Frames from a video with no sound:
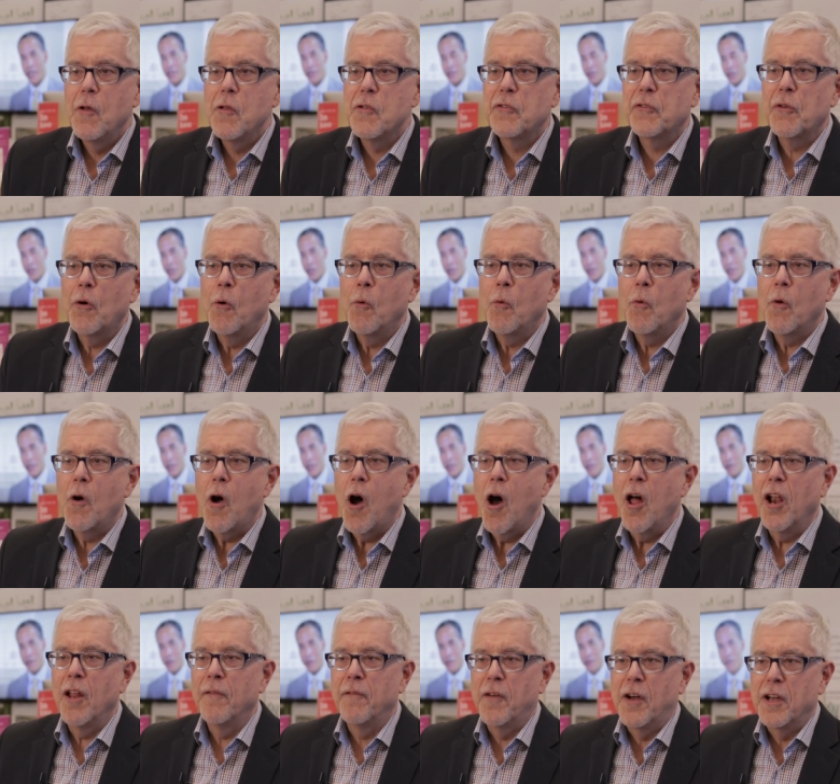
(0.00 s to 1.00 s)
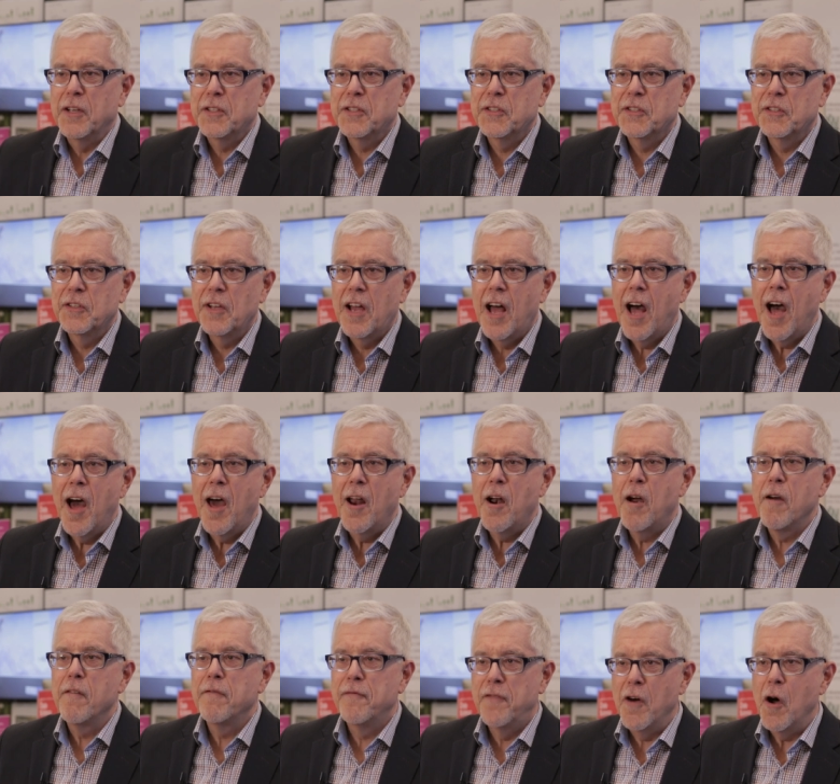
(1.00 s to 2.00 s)
so all of us on
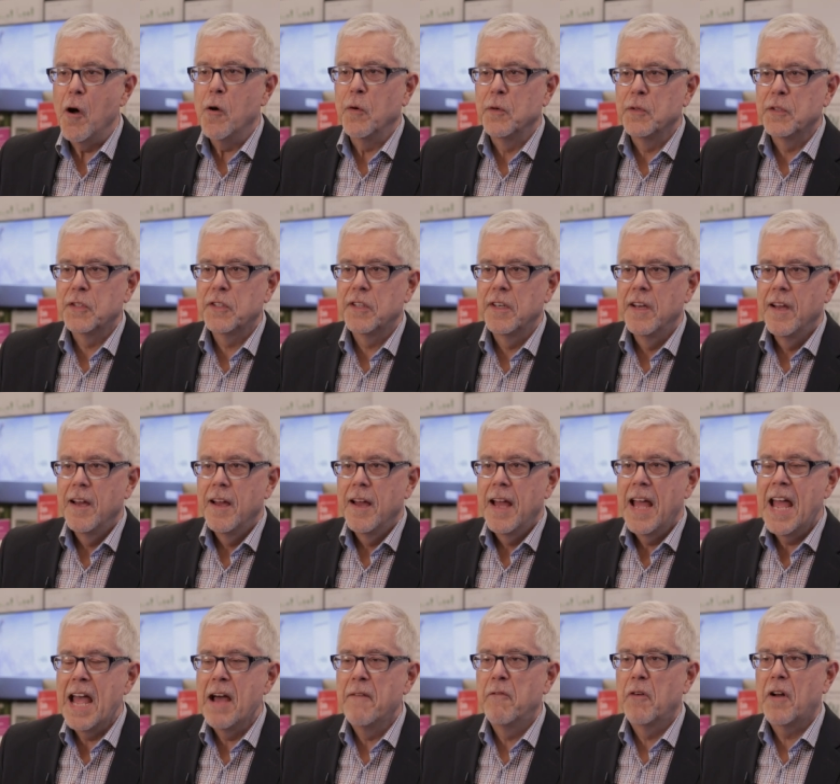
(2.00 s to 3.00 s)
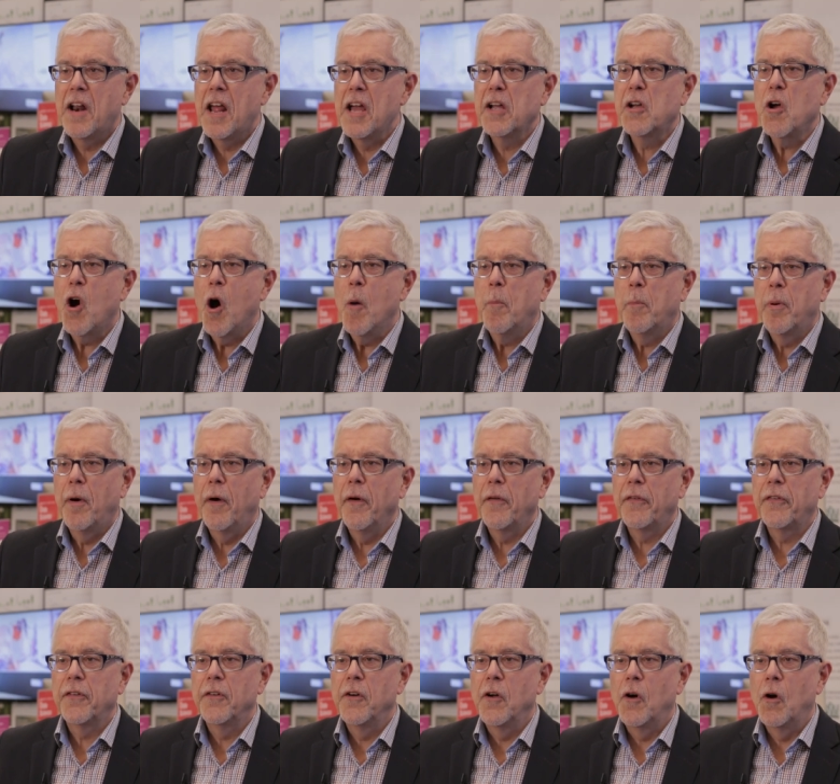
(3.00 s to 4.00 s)
our phones have what I call
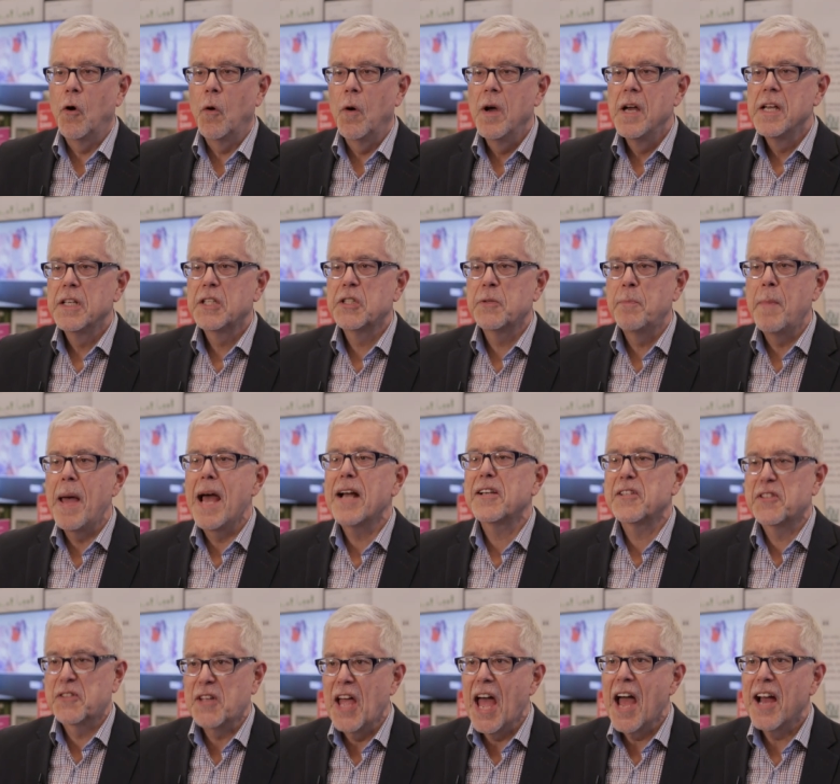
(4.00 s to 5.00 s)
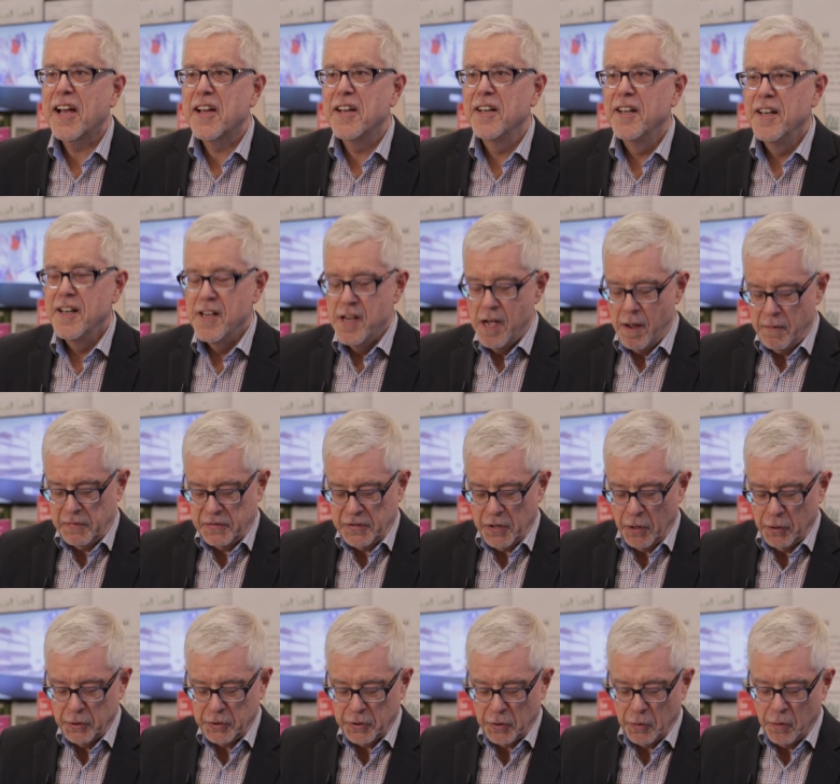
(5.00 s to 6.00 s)
personal SMAC stack of
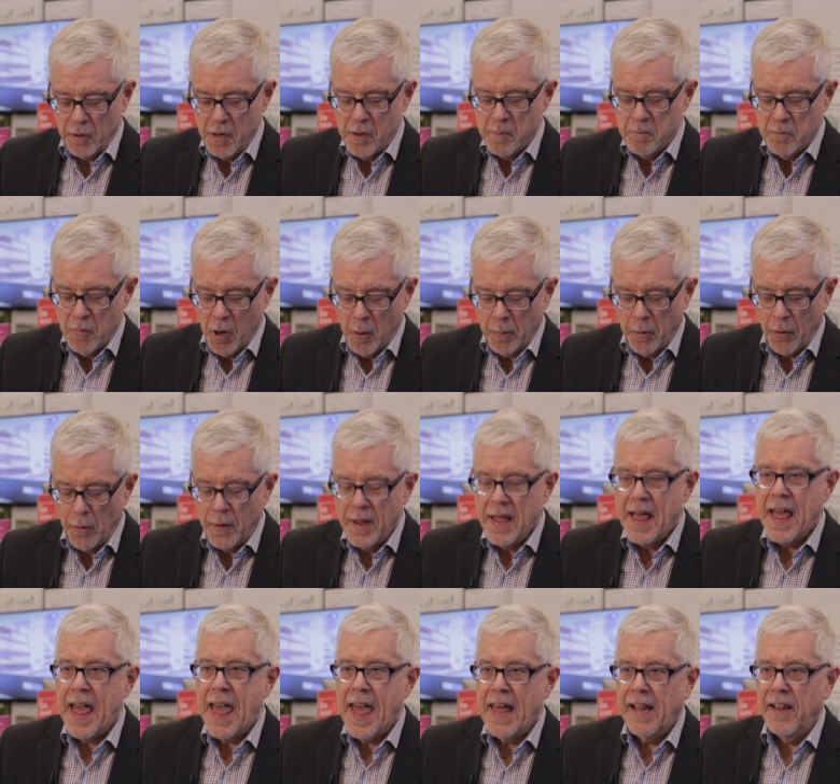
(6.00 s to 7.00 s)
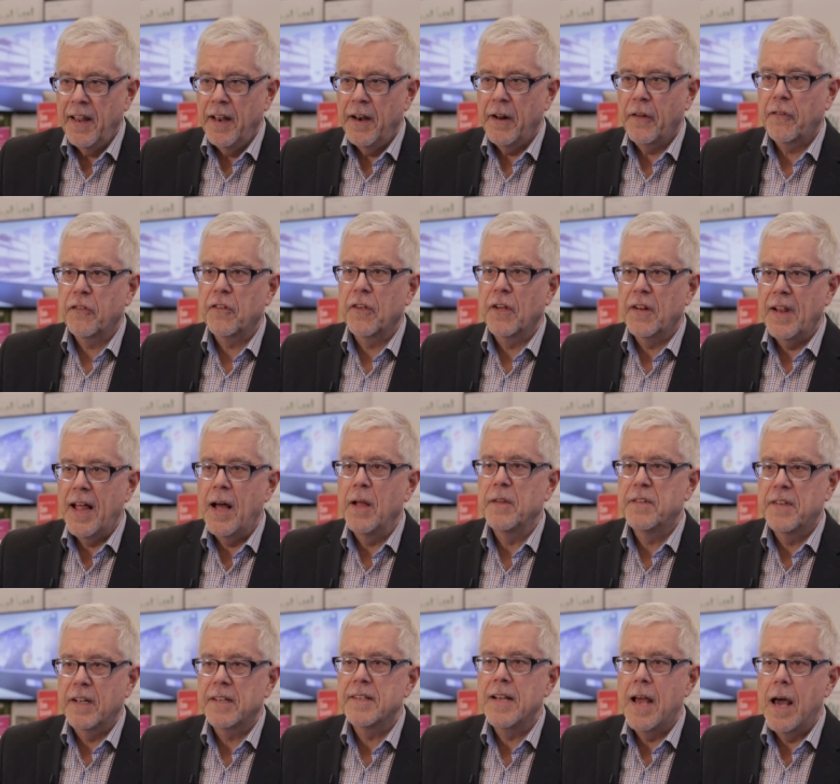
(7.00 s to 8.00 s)
social, mobile, analytics, and
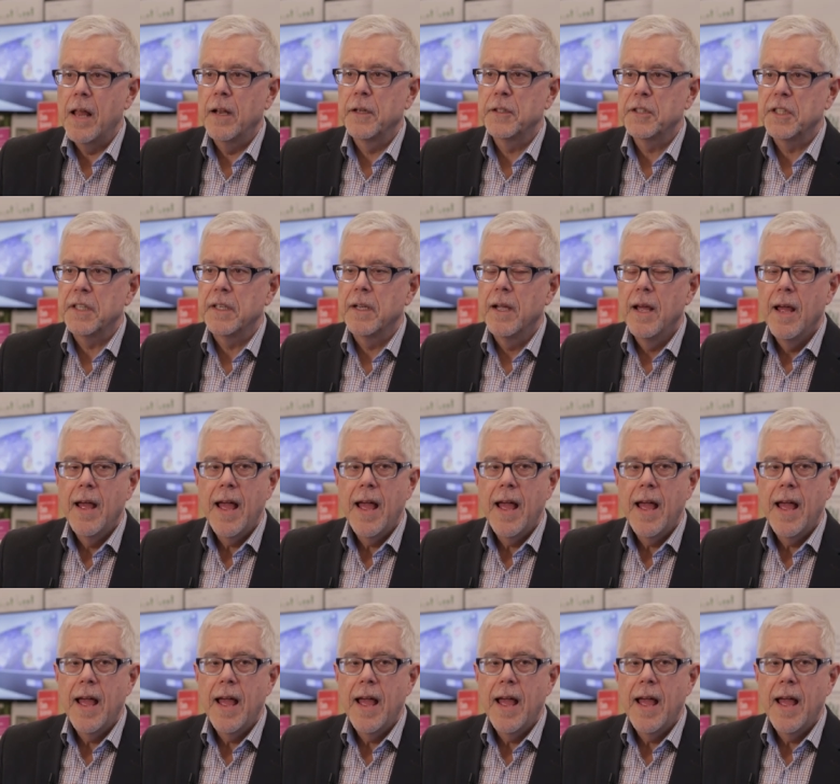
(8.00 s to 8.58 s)
cloud technology.